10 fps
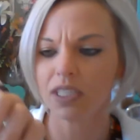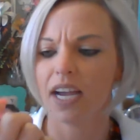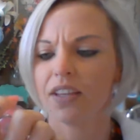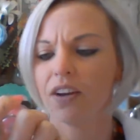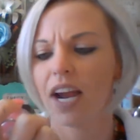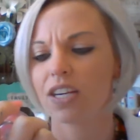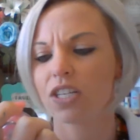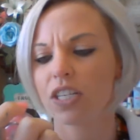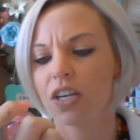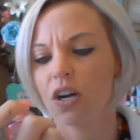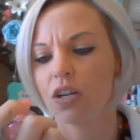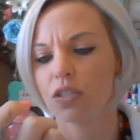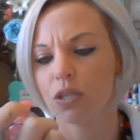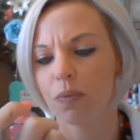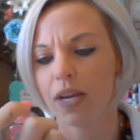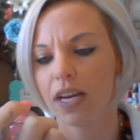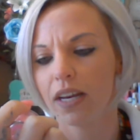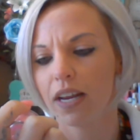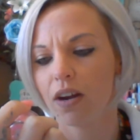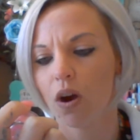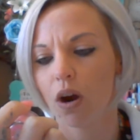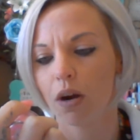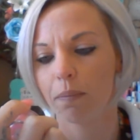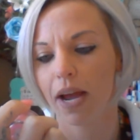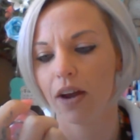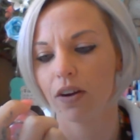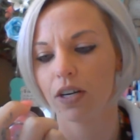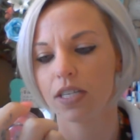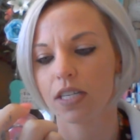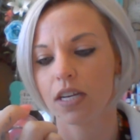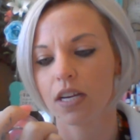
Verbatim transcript: and they're actually called Sweet Now Art Powders.